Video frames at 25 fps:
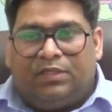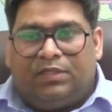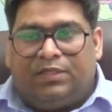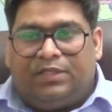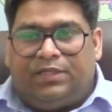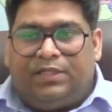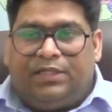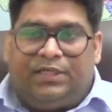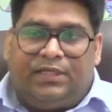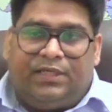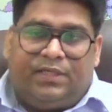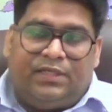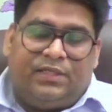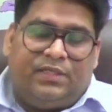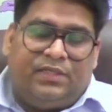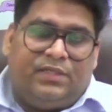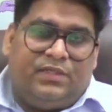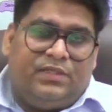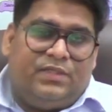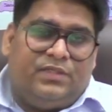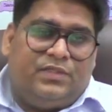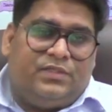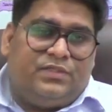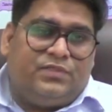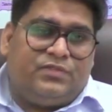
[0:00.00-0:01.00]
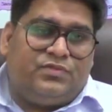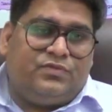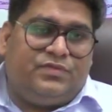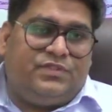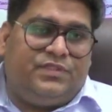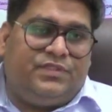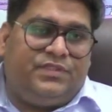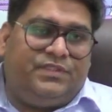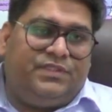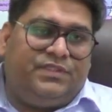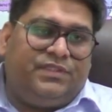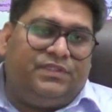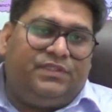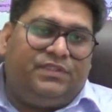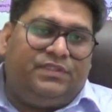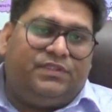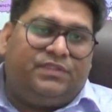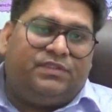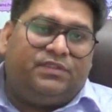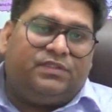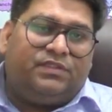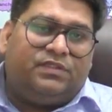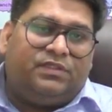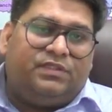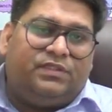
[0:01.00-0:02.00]
Okay, so
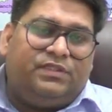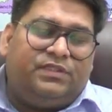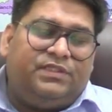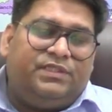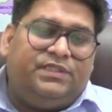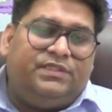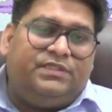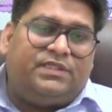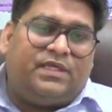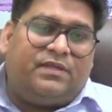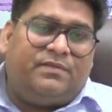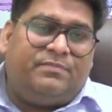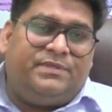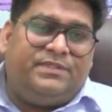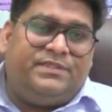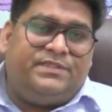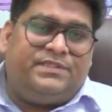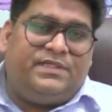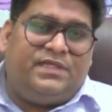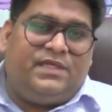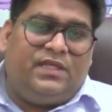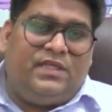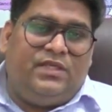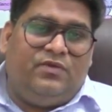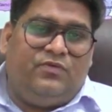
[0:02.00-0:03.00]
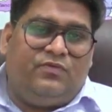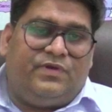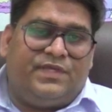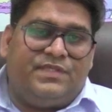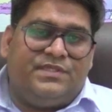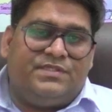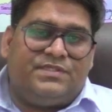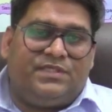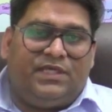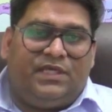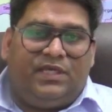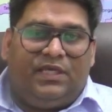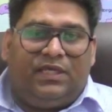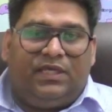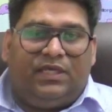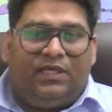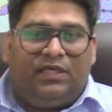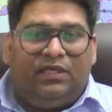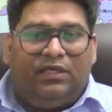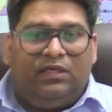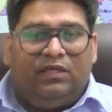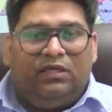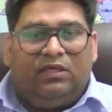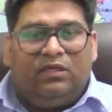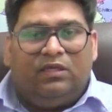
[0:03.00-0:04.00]
these are basically, you can
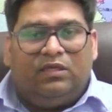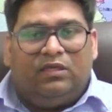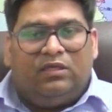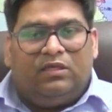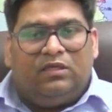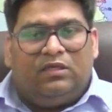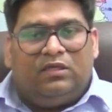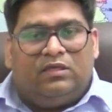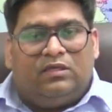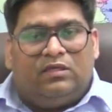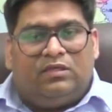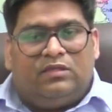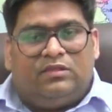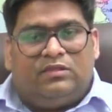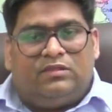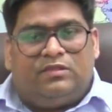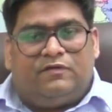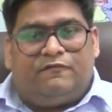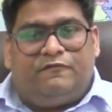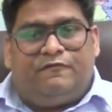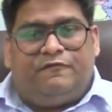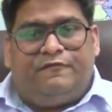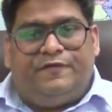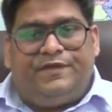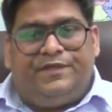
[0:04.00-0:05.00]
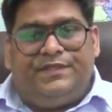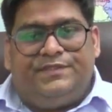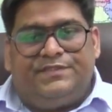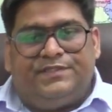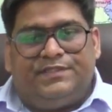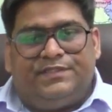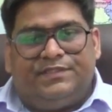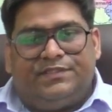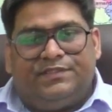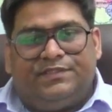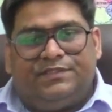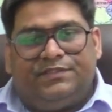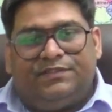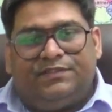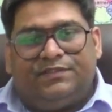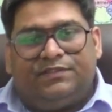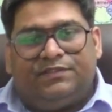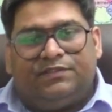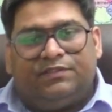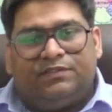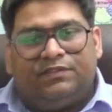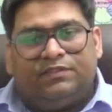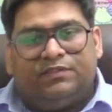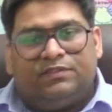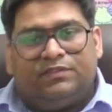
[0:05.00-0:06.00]
say, the
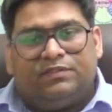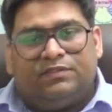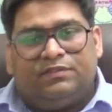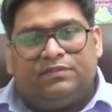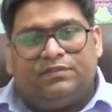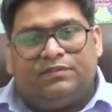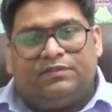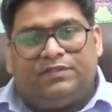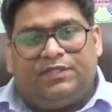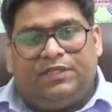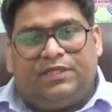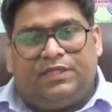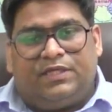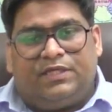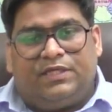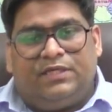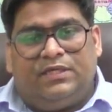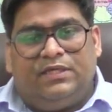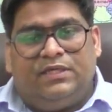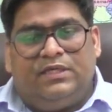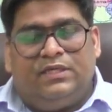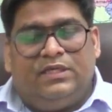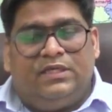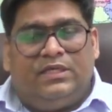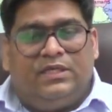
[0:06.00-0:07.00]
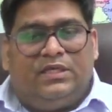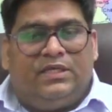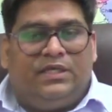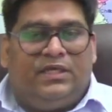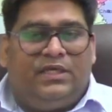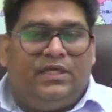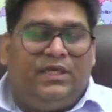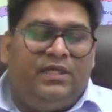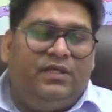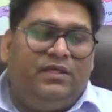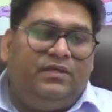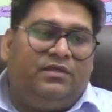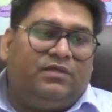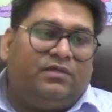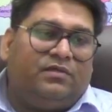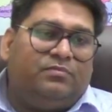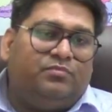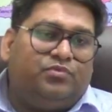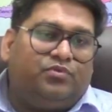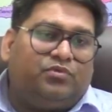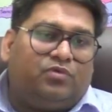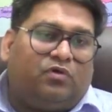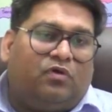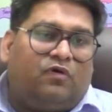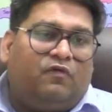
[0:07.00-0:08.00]
phases, okay, in
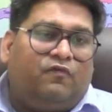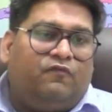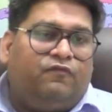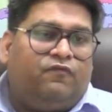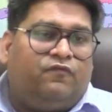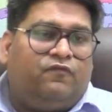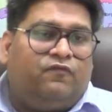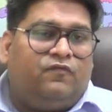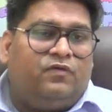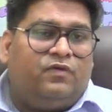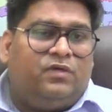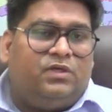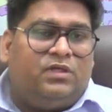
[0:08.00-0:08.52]
terms of